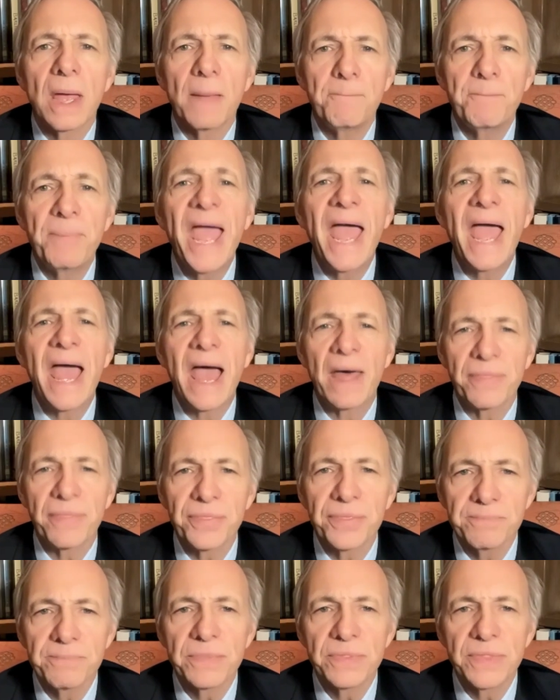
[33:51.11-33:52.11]
path
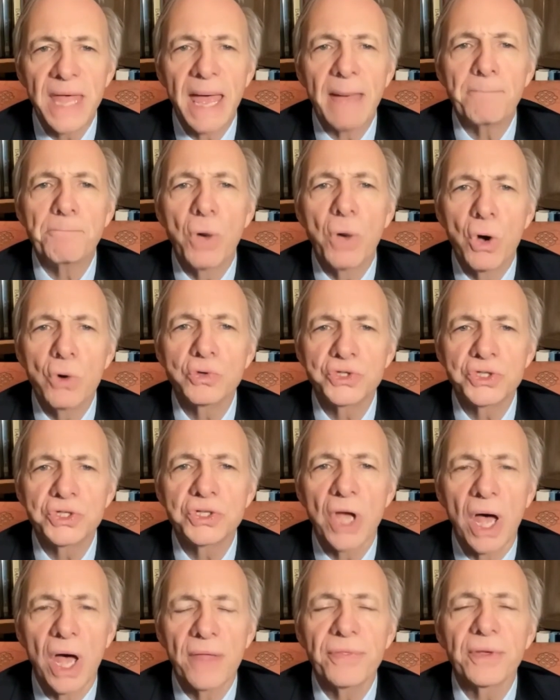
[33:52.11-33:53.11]
that most
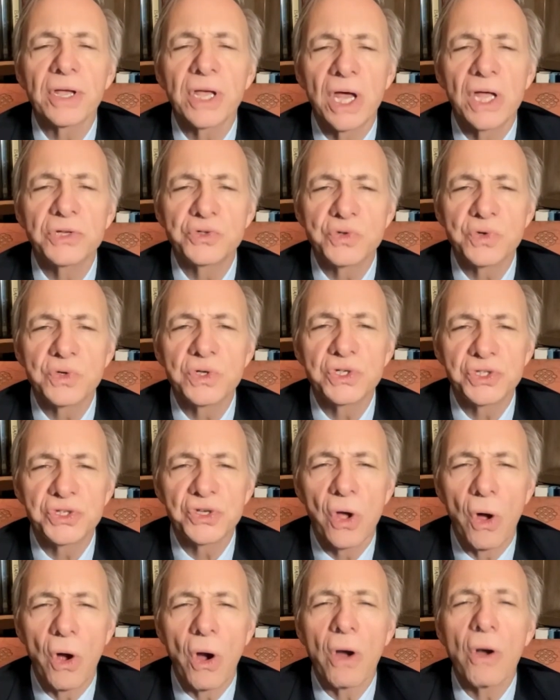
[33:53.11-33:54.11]
other countries
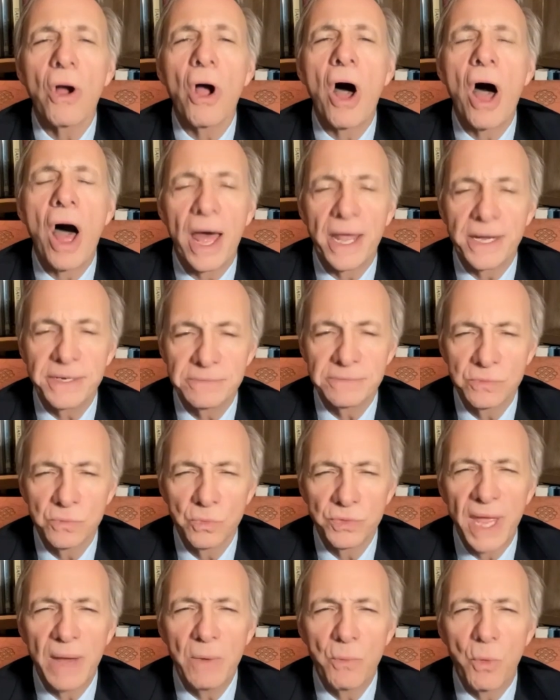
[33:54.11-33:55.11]
are on,
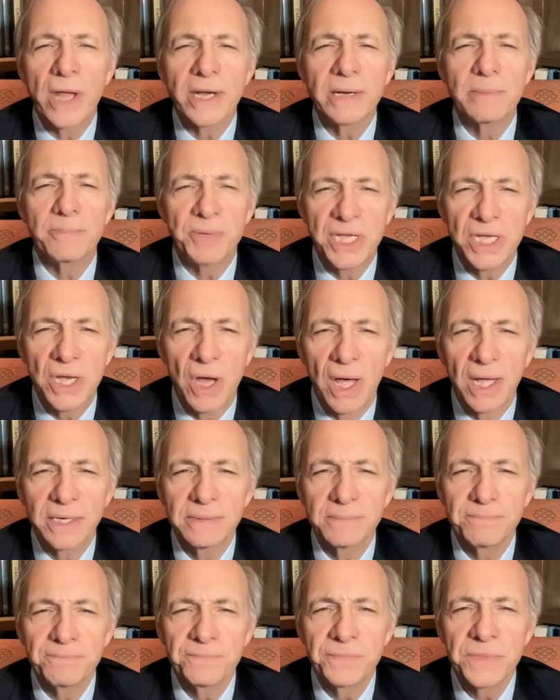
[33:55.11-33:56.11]
they want to be on.
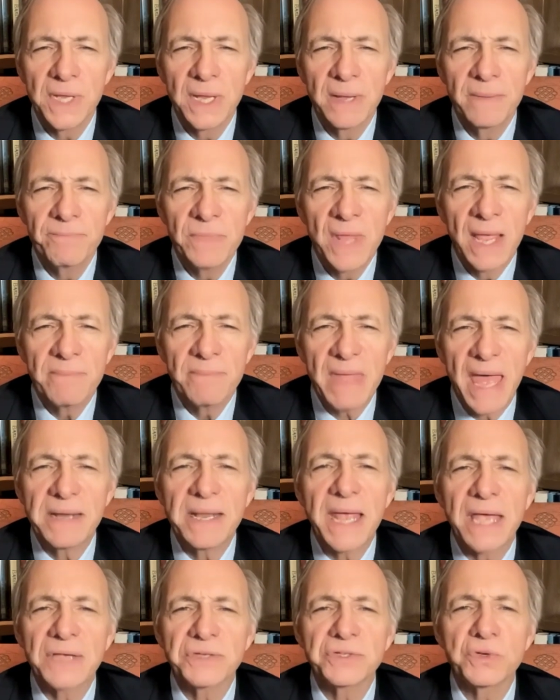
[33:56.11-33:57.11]
And
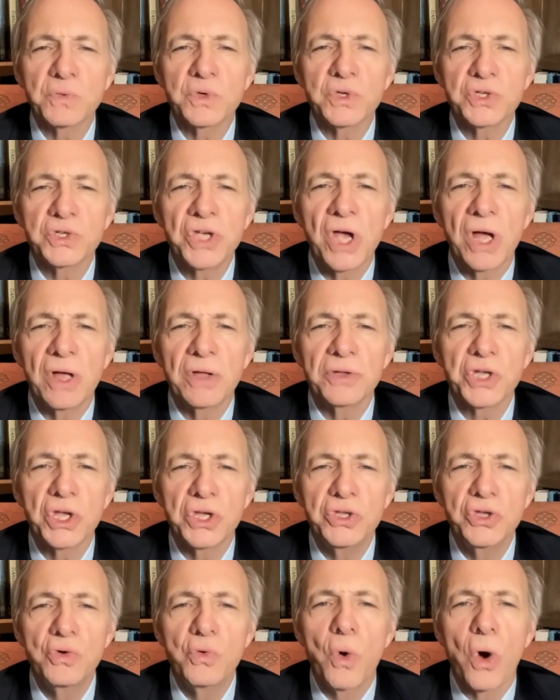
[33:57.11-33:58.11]
as a result,
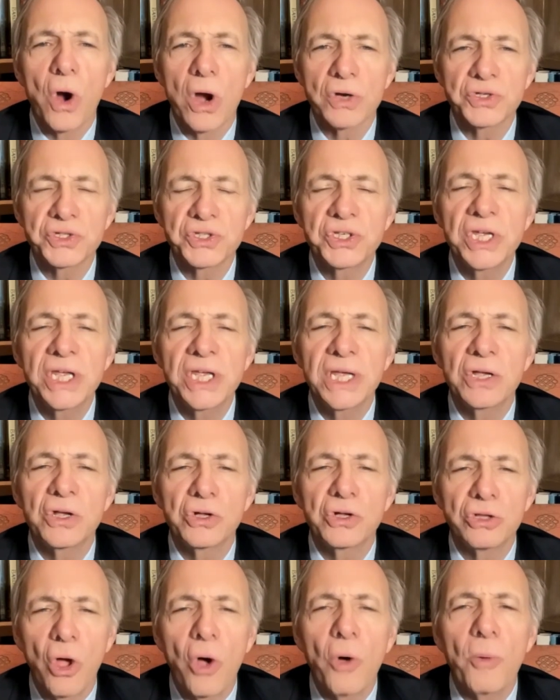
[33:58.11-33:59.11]
you are seeing
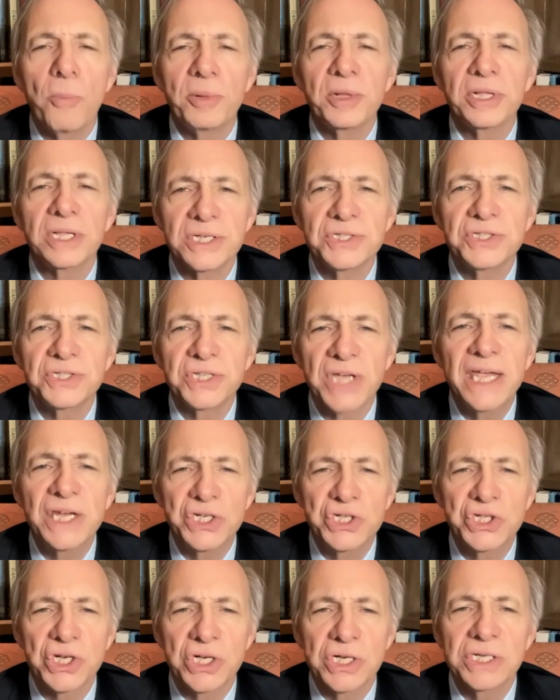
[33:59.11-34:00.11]

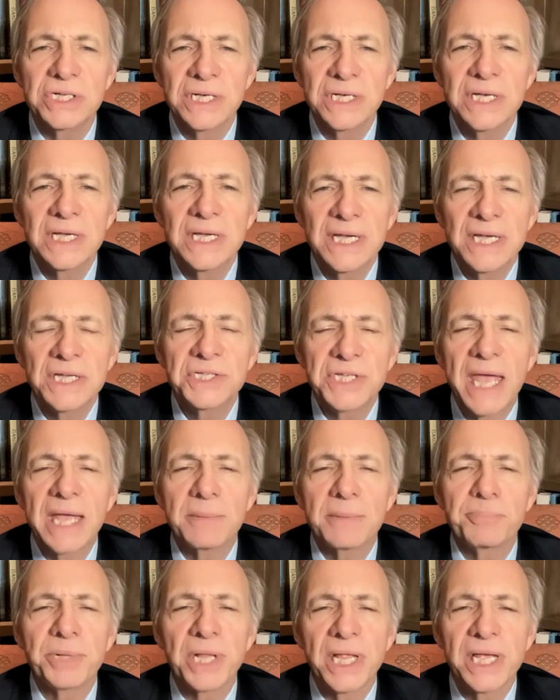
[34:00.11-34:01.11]
globalization
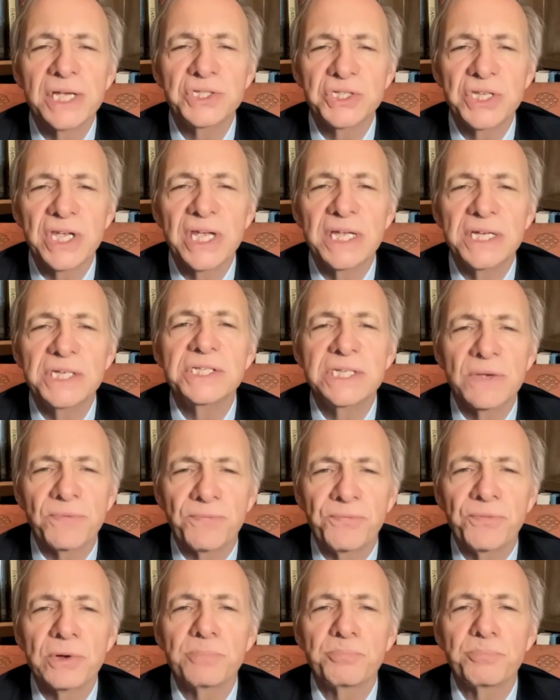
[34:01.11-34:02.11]
take place in
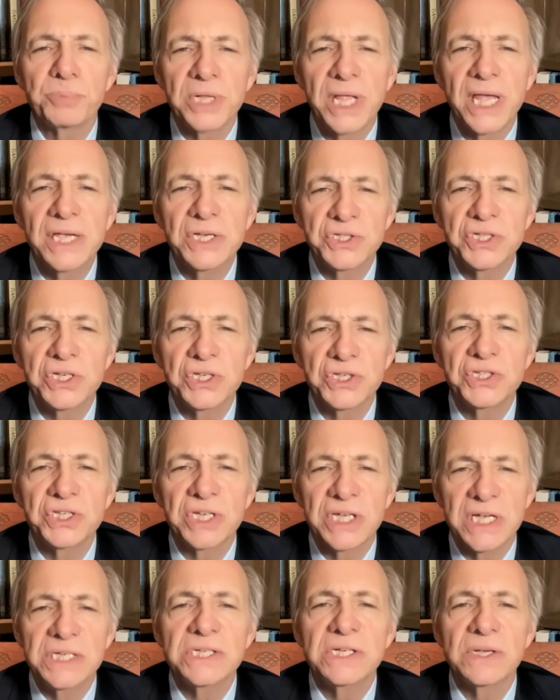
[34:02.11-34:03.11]
different places
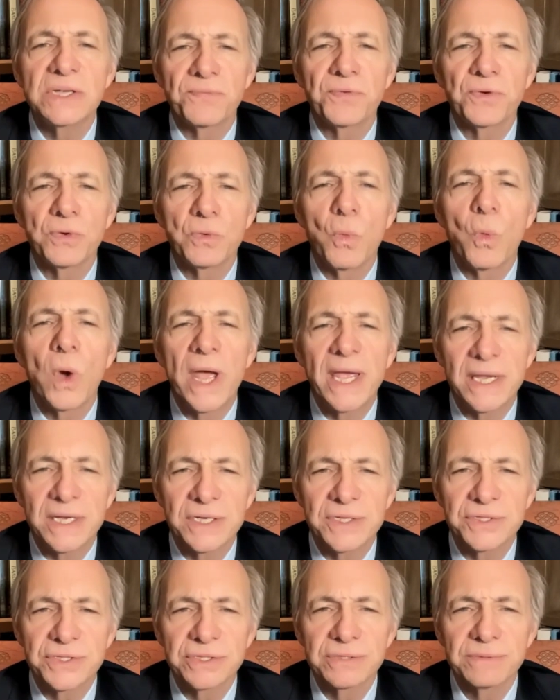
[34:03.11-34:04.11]
in different
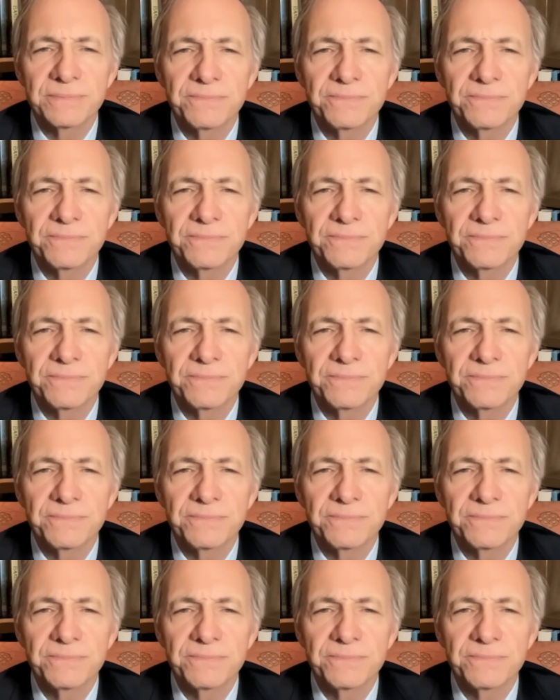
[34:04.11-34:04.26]
ways.